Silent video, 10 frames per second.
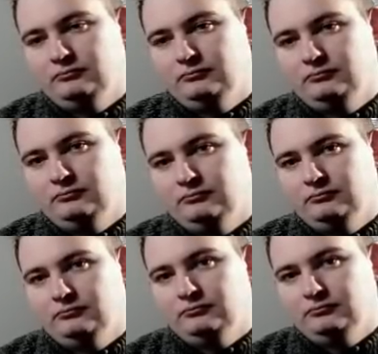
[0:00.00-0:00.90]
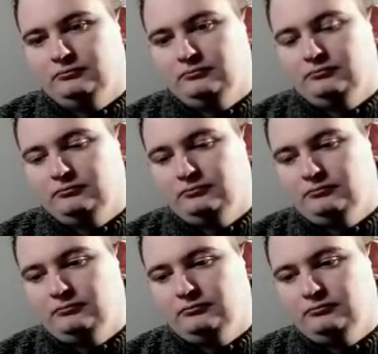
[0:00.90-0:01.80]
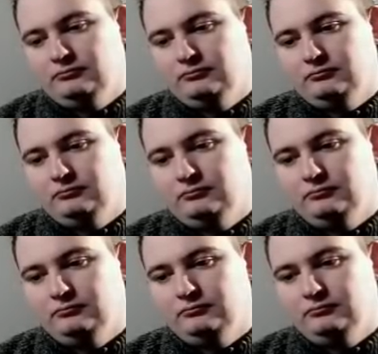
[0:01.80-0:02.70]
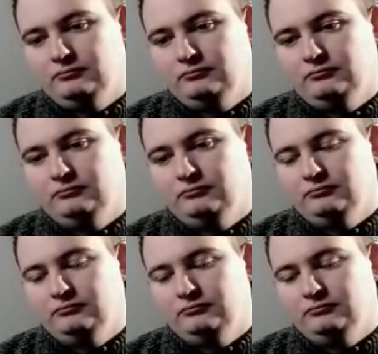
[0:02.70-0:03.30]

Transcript: The person shown says nothing.